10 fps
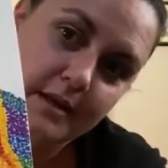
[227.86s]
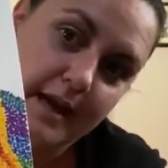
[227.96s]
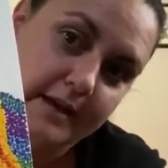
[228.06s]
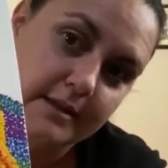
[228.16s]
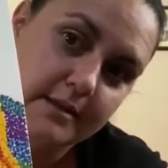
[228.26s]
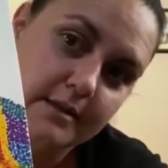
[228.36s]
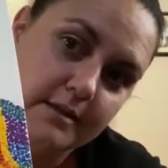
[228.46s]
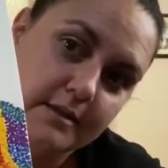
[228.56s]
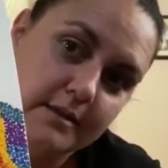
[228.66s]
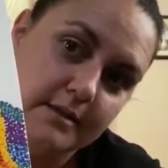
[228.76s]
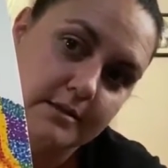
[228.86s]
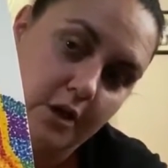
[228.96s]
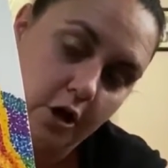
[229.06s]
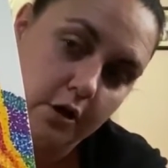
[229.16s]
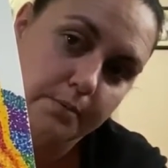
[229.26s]
and it is
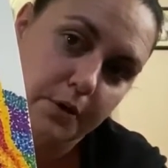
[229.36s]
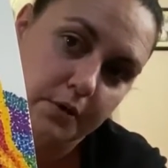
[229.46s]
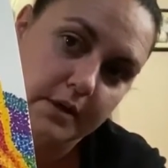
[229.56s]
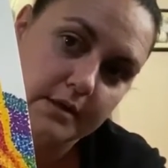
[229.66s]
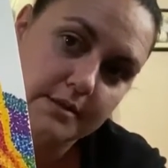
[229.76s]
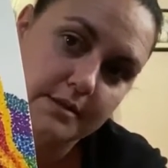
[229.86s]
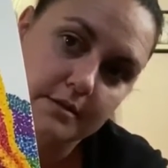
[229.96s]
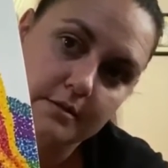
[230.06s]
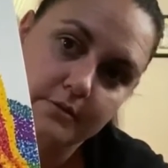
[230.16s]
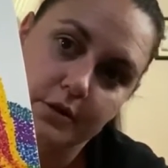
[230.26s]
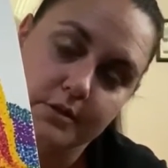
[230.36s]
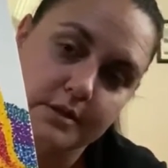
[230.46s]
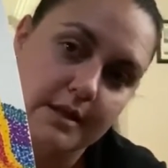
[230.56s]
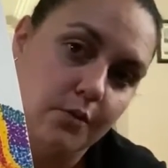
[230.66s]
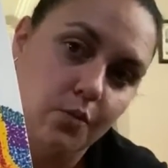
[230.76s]
all polka dots. There is
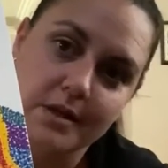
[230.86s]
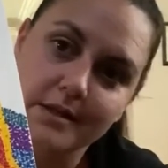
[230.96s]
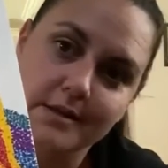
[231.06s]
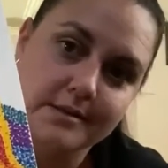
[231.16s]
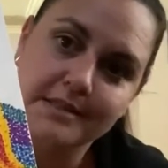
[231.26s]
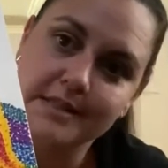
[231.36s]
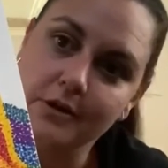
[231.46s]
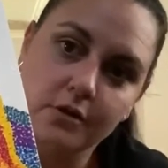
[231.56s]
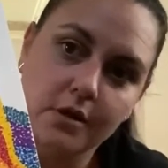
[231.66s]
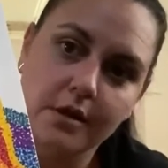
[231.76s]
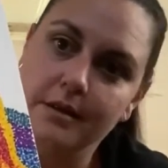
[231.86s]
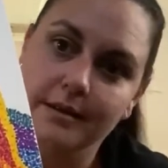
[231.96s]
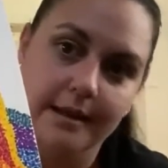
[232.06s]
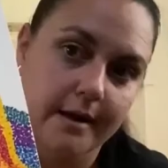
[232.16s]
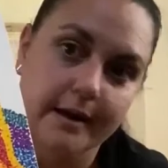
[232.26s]
not one single
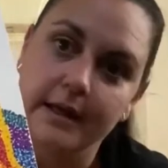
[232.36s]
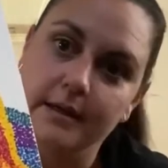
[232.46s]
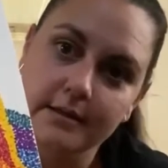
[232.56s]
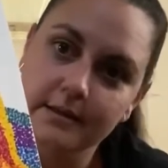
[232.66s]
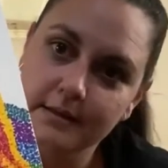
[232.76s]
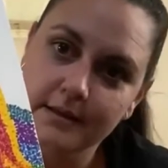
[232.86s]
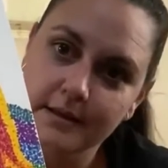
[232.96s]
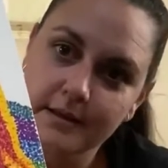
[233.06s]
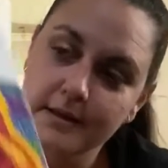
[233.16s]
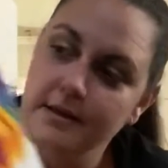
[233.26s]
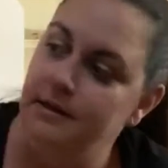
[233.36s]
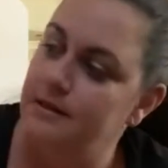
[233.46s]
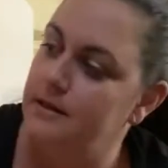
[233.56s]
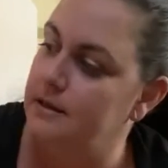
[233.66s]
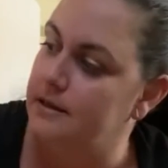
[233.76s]
line
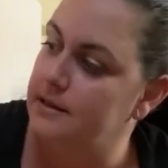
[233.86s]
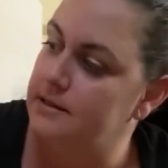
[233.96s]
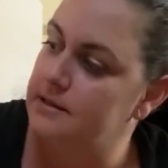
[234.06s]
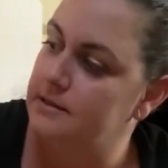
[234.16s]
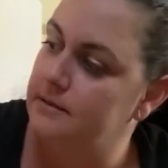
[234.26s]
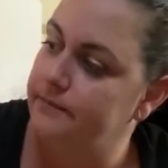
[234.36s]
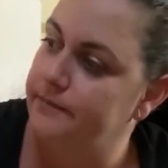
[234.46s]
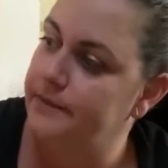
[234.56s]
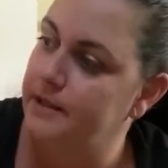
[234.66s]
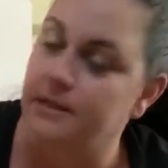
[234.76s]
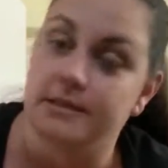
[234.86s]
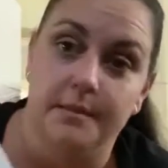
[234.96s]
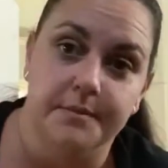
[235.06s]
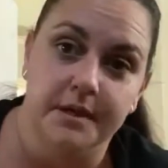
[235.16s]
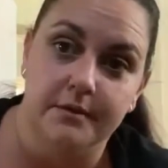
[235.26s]
in this. It's
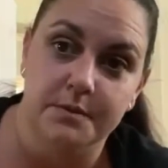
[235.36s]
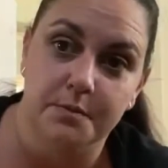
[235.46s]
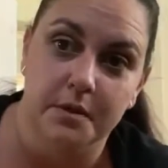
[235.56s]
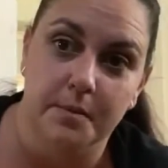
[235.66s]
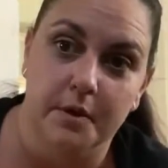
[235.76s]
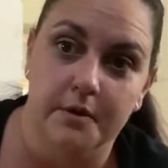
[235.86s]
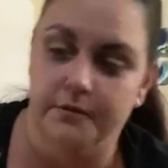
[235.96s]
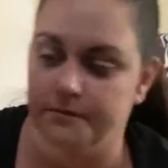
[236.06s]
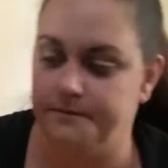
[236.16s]
something I was pretty proud of.